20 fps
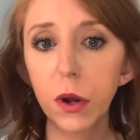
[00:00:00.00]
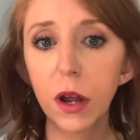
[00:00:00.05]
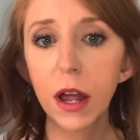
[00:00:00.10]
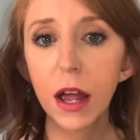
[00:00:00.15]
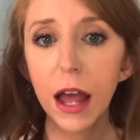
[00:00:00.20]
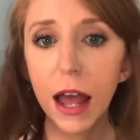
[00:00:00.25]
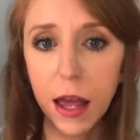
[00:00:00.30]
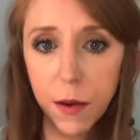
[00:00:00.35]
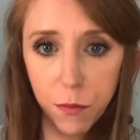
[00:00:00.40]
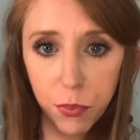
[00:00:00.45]

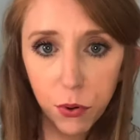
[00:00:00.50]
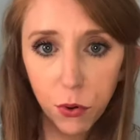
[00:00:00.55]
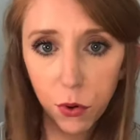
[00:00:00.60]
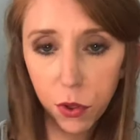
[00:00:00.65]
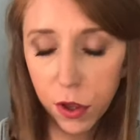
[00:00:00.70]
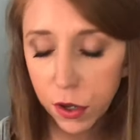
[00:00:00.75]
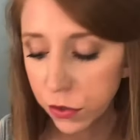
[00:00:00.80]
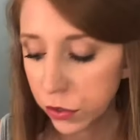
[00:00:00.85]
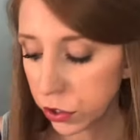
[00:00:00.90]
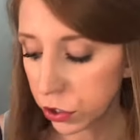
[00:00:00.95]
and pull
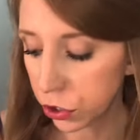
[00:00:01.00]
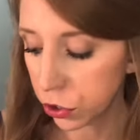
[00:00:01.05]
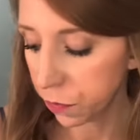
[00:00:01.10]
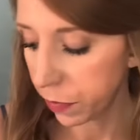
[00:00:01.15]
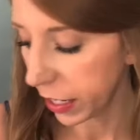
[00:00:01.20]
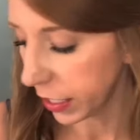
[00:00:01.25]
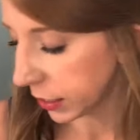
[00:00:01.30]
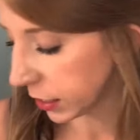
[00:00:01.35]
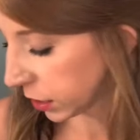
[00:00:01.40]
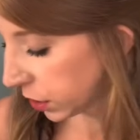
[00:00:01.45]
those 2
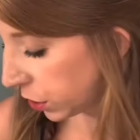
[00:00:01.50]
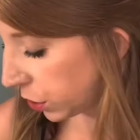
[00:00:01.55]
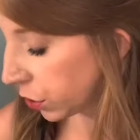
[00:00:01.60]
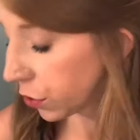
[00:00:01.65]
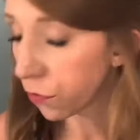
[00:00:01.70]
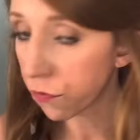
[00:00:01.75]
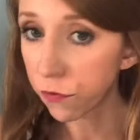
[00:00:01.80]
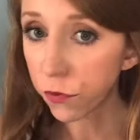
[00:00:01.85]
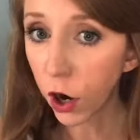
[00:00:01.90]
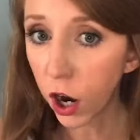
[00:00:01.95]
pieces to the
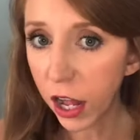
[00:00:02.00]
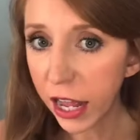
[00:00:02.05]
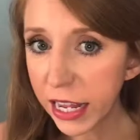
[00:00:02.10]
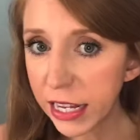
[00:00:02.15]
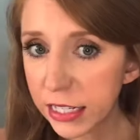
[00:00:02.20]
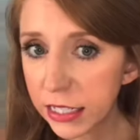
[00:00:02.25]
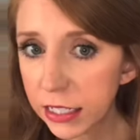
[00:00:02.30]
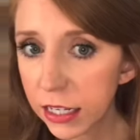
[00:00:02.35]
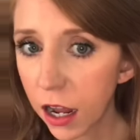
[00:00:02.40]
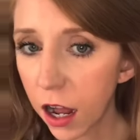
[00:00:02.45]
front
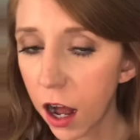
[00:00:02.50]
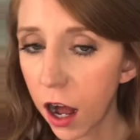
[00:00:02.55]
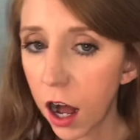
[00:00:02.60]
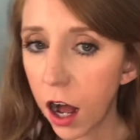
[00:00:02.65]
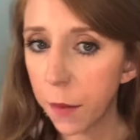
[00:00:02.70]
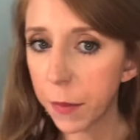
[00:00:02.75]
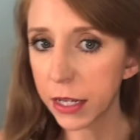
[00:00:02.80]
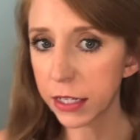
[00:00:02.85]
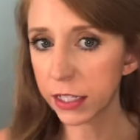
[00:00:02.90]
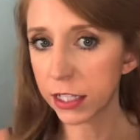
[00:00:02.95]

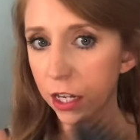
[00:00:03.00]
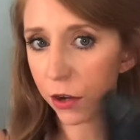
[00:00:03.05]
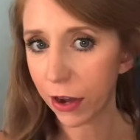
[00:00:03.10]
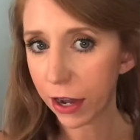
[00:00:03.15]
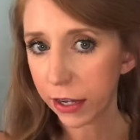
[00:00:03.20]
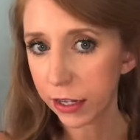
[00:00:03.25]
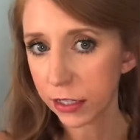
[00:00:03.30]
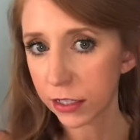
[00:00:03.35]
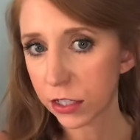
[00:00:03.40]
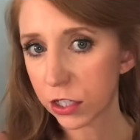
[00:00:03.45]
so I
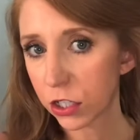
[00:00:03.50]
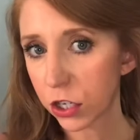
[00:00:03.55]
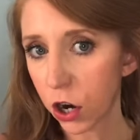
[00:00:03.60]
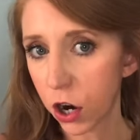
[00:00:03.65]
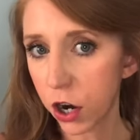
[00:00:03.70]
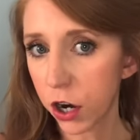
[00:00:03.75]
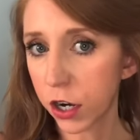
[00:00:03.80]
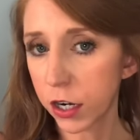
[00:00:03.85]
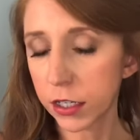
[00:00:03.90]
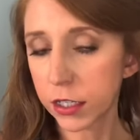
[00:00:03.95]
can
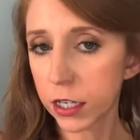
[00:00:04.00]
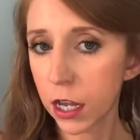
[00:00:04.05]
start